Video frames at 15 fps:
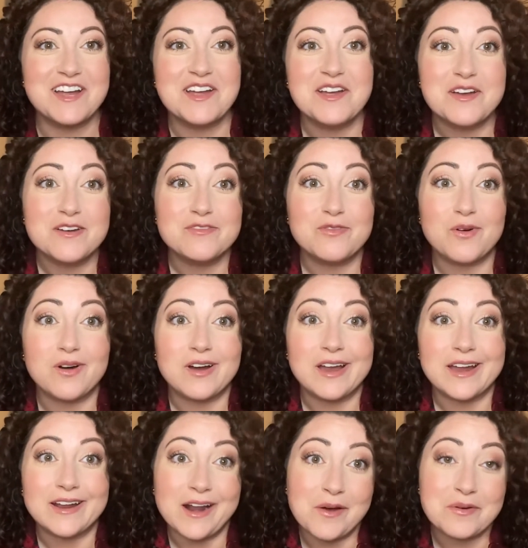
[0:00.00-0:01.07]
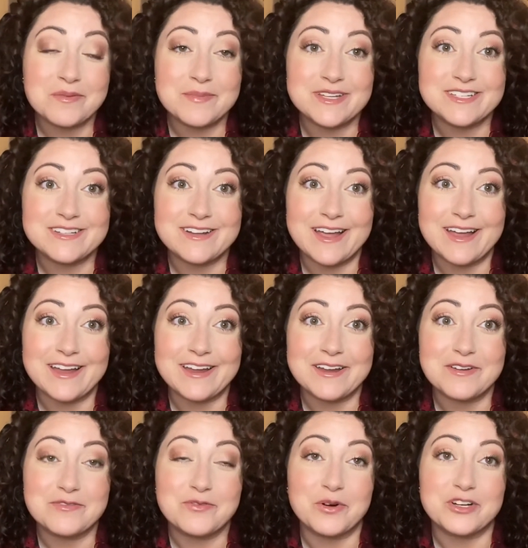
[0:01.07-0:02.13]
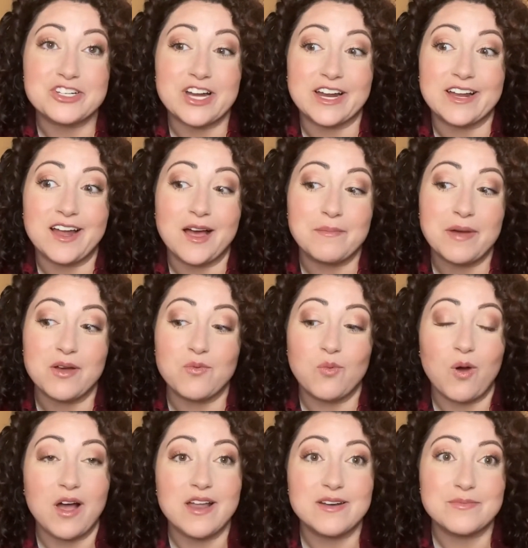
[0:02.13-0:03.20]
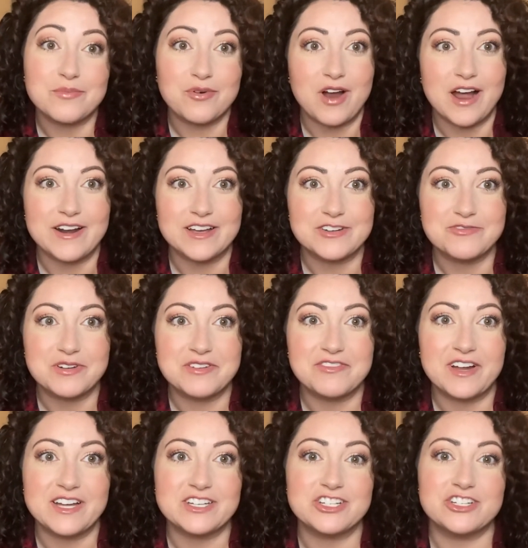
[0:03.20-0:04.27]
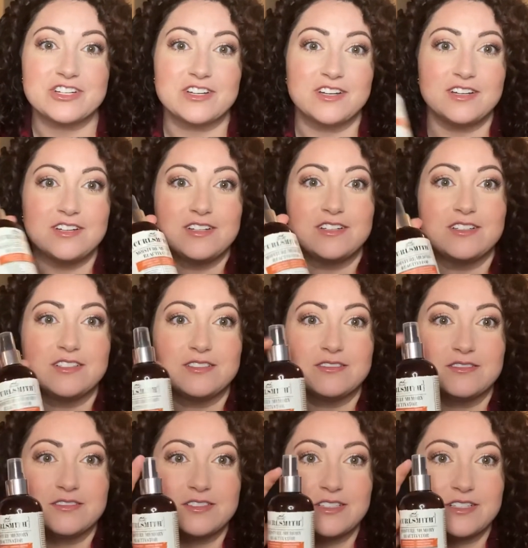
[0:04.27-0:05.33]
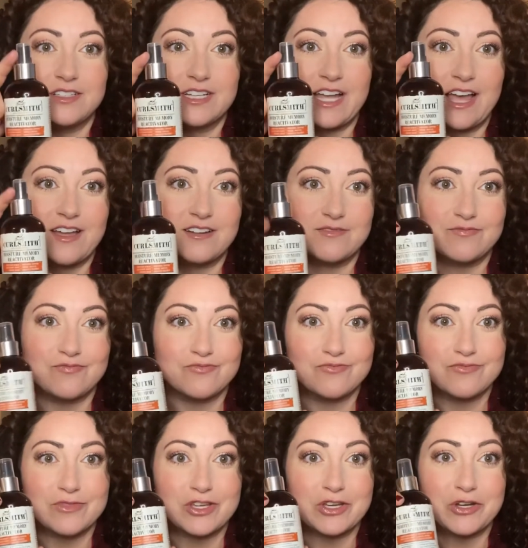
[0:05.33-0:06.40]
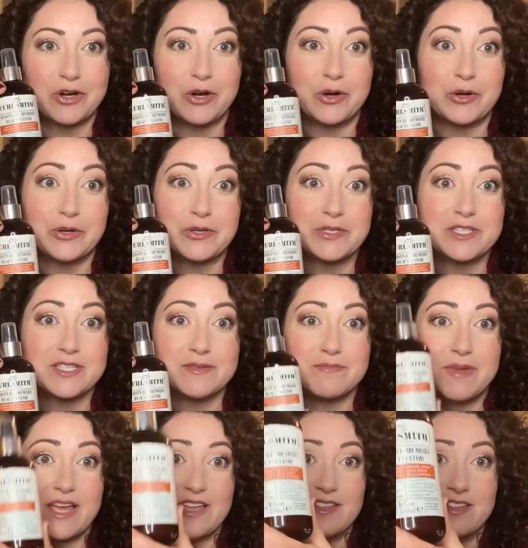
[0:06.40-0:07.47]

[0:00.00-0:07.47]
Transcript: for hanging out with me today, for checking out my 1 product refresh. Again, the CURLSMITH,